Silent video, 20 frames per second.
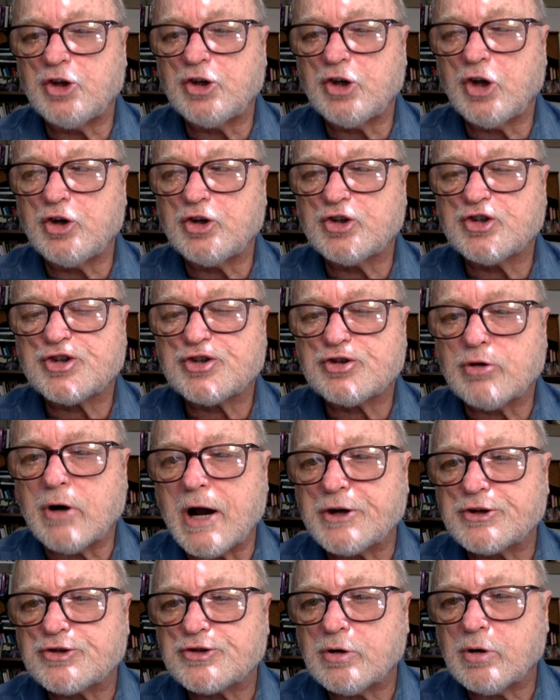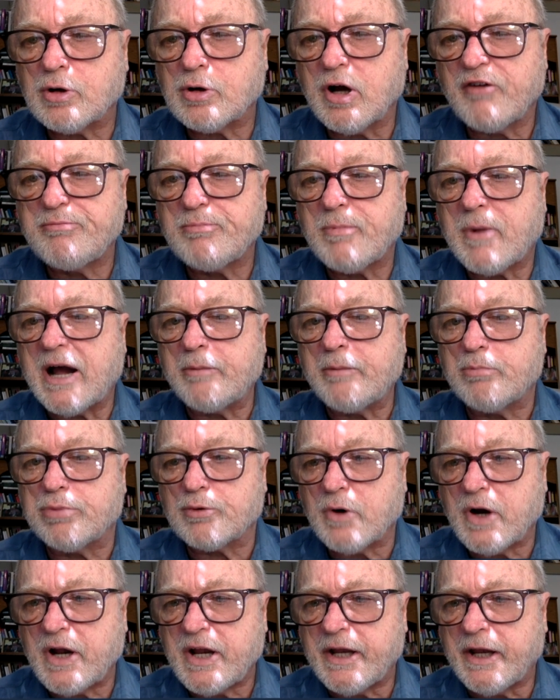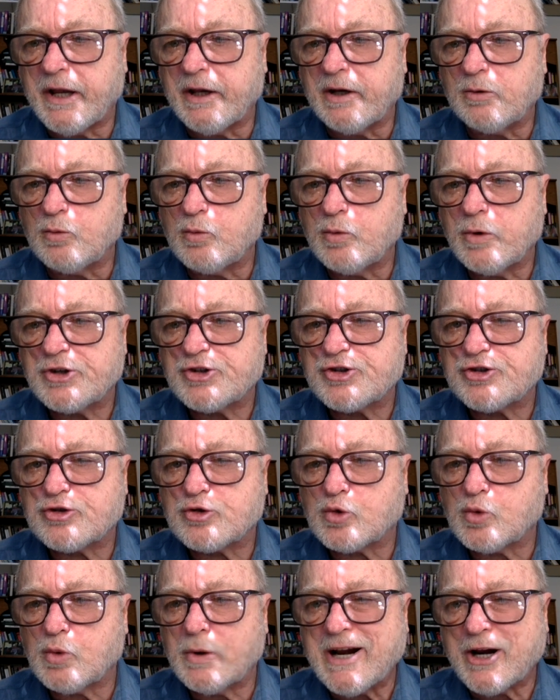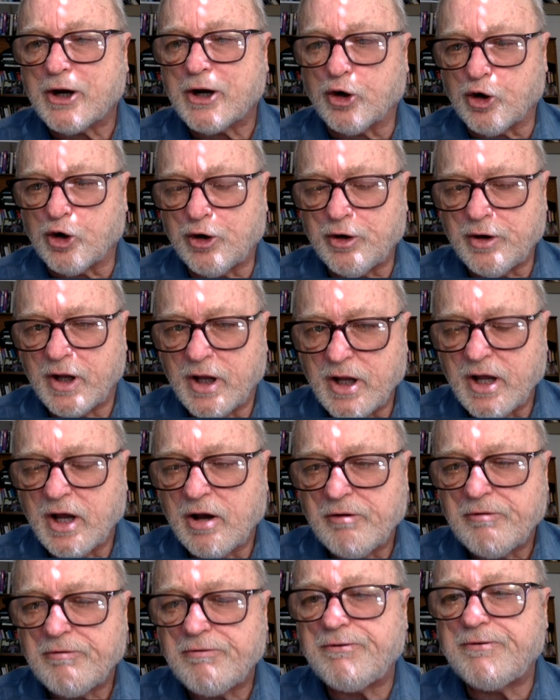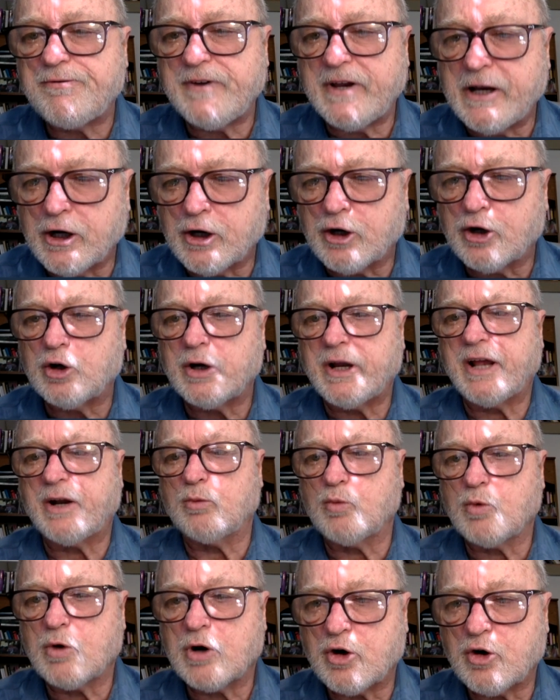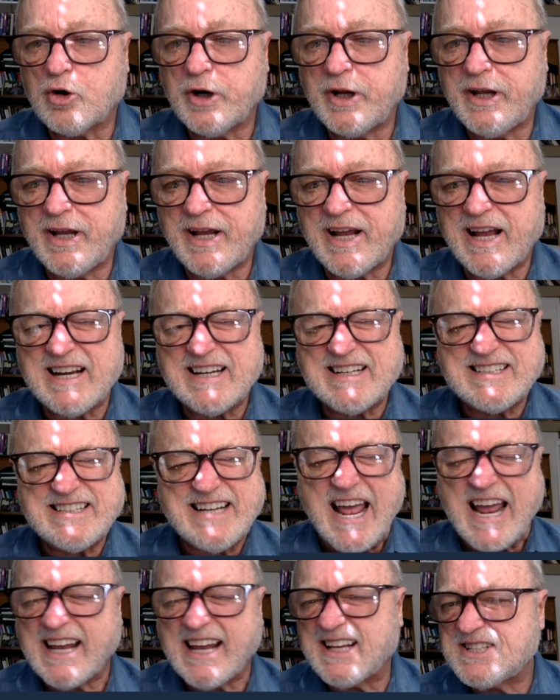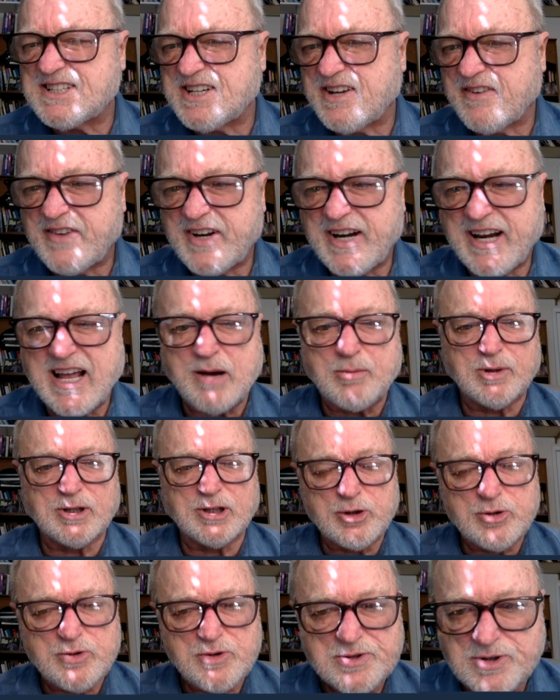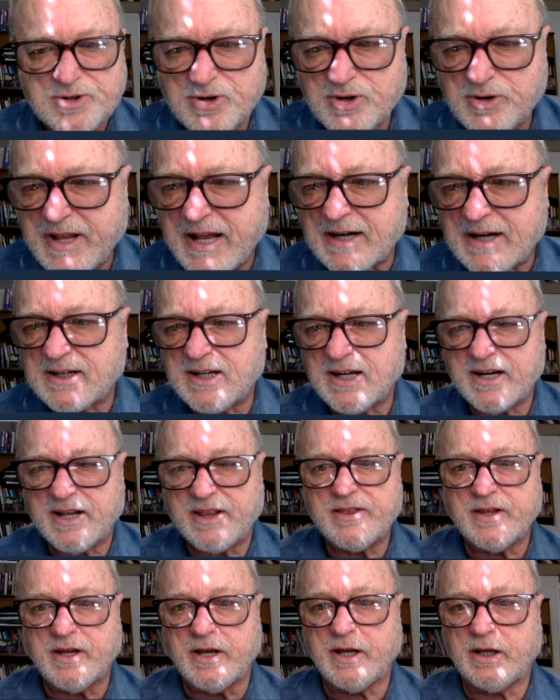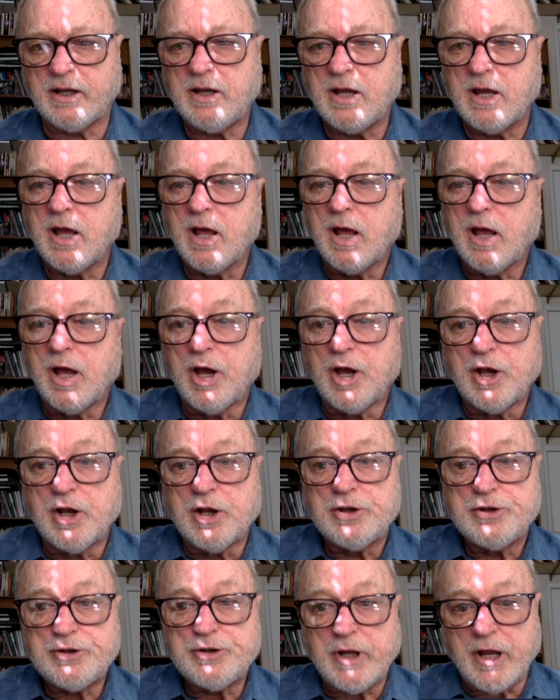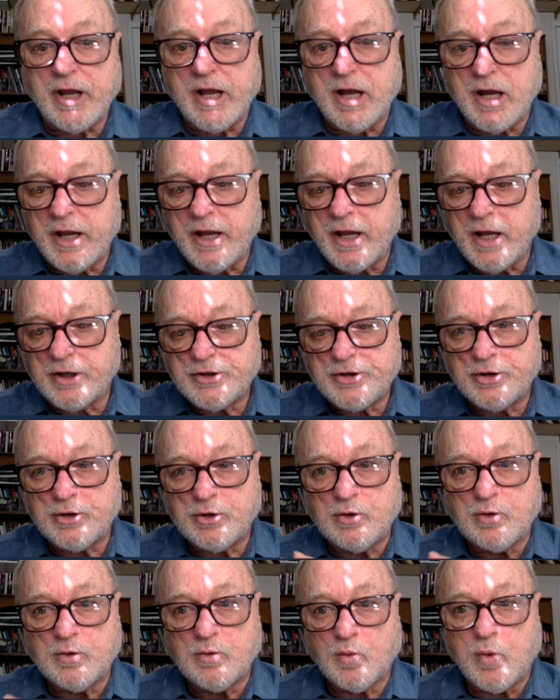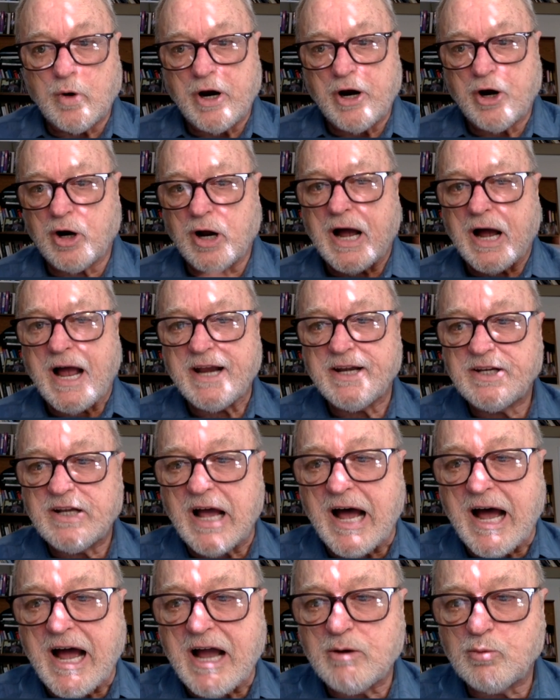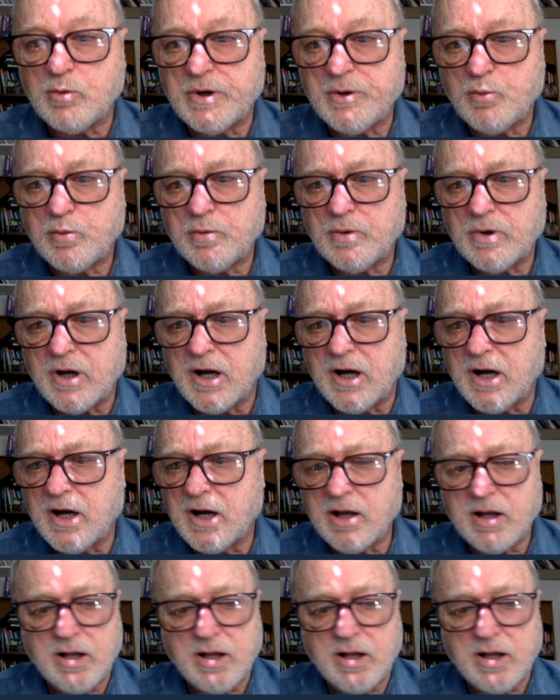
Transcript: structure of my brain, which triggered fear and worry and negativity. I'm a loser, that kind of thing, uh, to where I, I would uh,